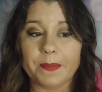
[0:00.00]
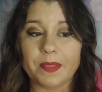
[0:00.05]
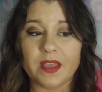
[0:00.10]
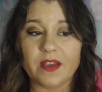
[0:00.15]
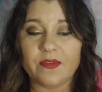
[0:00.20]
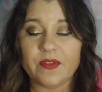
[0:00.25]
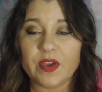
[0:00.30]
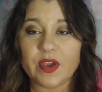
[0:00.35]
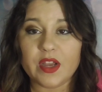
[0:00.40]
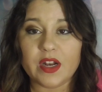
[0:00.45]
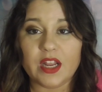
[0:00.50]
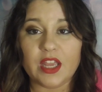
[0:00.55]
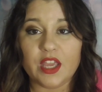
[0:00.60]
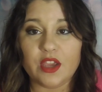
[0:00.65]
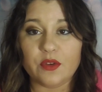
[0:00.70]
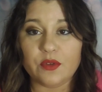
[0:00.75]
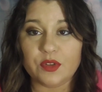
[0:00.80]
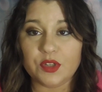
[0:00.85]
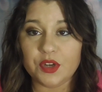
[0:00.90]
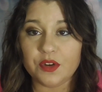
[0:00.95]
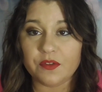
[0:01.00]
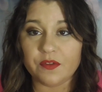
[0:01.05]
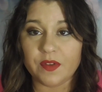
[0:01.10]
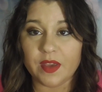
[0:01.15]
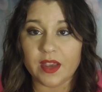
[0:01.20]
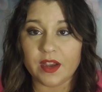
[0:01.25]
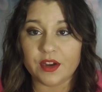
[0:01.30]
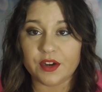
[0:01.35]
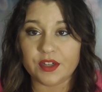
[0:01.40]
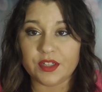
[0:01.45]
If you're going to use your
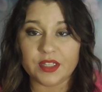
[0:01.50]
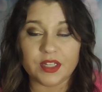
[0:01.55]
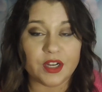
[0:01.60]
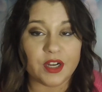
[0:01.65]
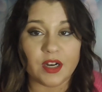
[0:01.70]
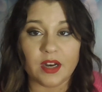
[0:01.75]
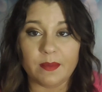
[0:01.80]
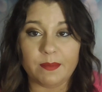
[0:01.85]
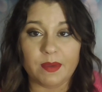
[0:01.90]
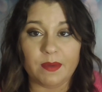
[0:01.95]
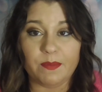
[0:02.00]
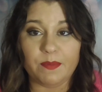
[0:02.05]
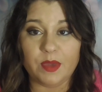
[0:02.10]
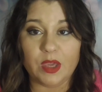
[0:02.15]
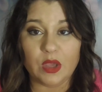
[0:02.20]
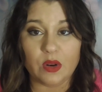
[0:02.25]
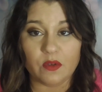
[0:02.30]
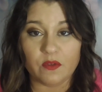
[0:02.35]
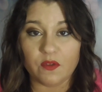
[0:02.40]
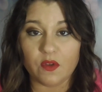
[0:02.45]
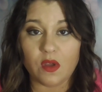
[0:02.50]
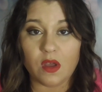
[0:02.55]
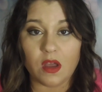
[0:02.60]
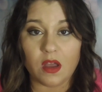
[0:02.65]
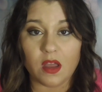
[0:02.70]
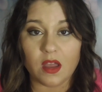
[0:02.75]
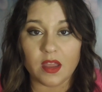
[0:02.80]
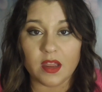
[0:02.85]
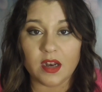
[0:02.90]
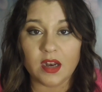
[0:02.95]
fingers, they're going to be beautiful
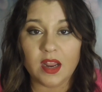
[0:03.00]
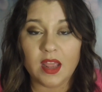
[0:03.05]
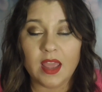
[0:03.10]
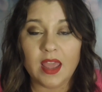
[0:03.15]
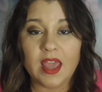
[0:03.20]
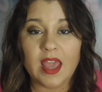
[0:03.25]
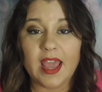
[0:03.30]
on.